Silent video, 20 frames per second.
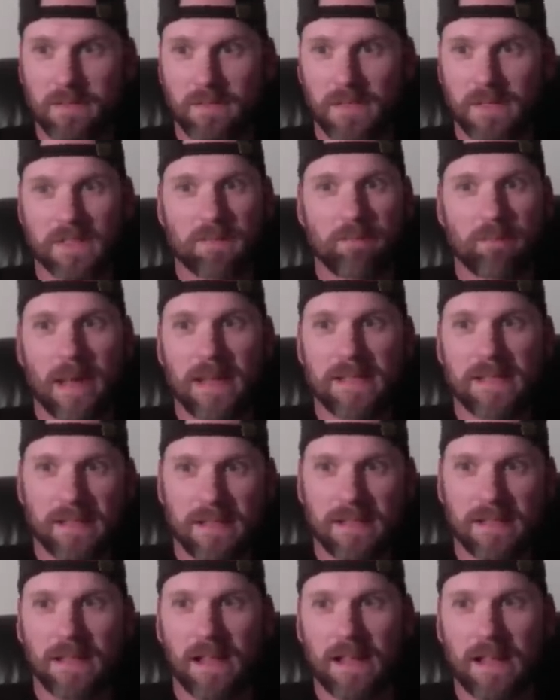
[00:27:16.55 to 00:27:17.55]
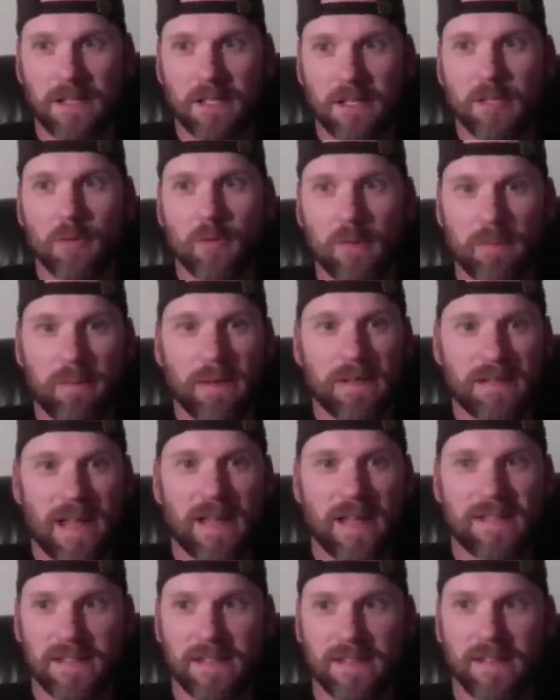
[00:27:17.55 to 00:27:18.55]
It's basically like you would be
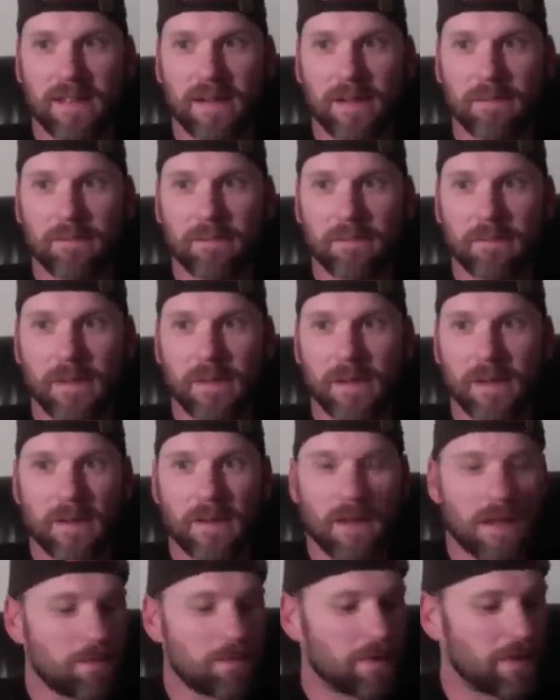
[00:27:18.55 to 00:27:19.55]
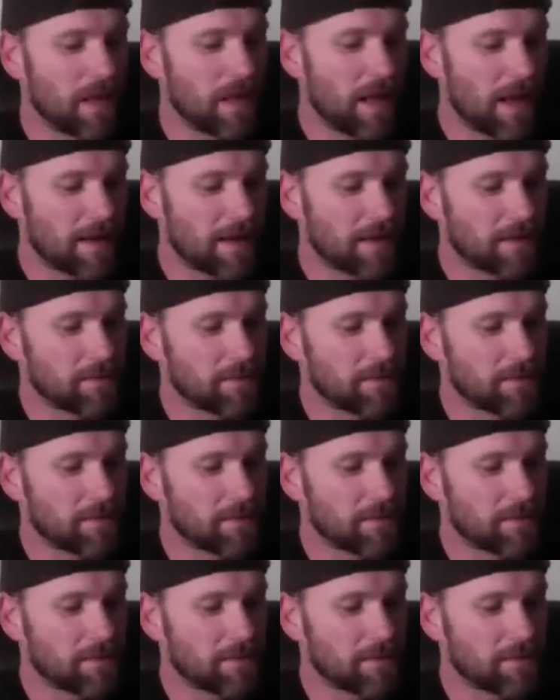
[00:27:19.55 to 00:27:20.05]
texting them and be like,